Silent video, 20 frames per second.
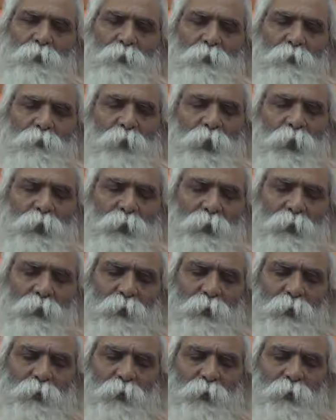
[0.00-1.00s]
But
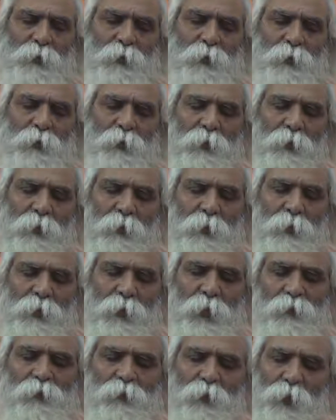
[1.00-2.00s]

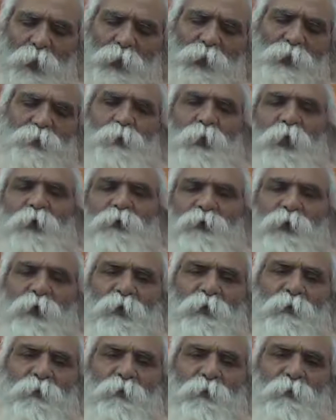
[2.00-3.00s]
the foolish
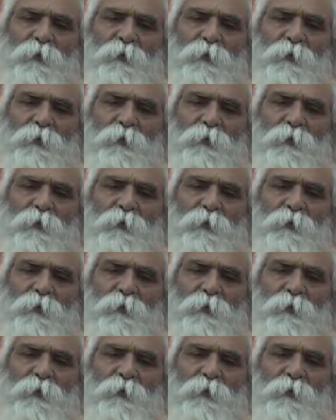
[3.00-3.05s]
person,